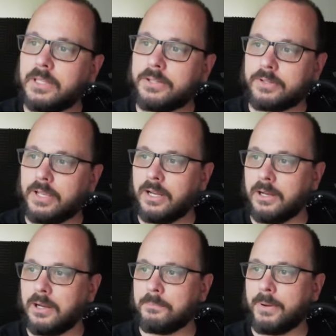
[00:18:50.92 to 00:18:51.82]
It's
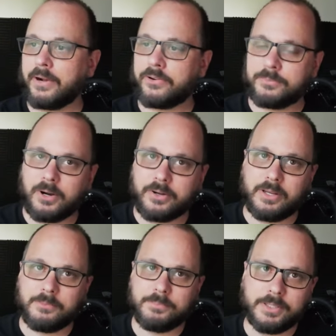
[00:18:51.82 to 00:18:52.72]
uh, a buyer's
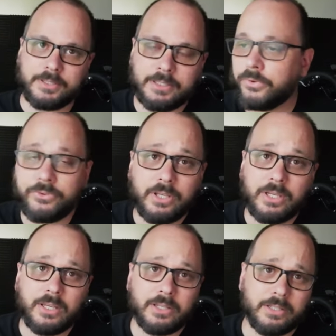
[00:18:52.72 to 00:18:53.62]
market, but we'll
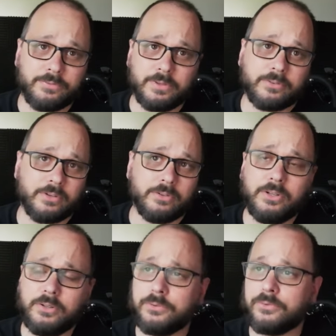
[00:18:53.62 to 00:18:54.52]
see if this
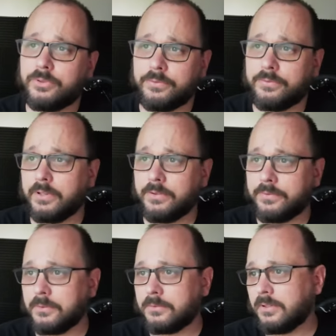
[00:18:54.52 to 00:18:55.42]
continues, if
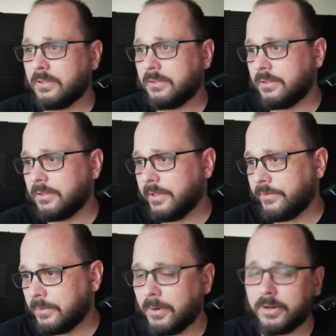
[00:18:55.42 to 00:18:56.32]
if the
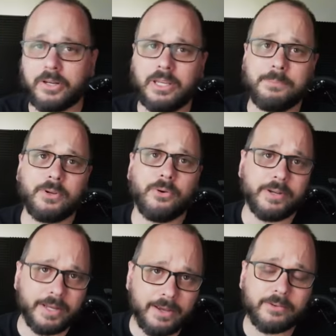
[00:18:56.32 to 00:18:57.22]
if the market keeps
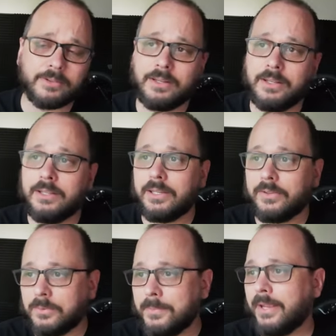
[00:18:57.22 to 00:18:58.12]
going down,
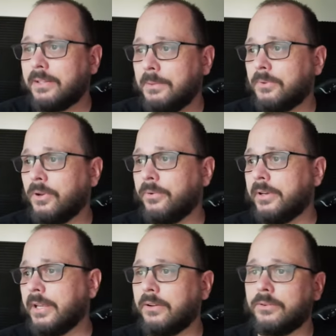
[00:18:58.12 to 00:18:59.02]
if demand keeps
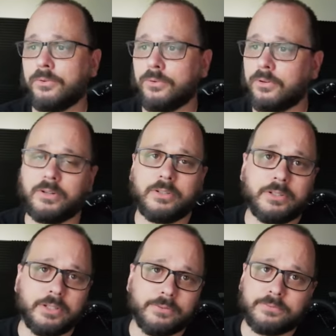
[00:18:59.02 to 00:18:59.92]
going down, or
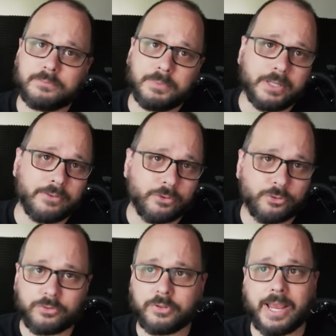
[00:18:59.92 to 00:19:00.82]
if because
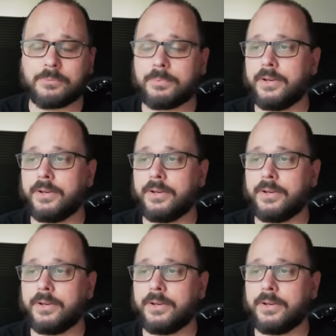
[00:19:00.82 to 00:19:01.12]
of gas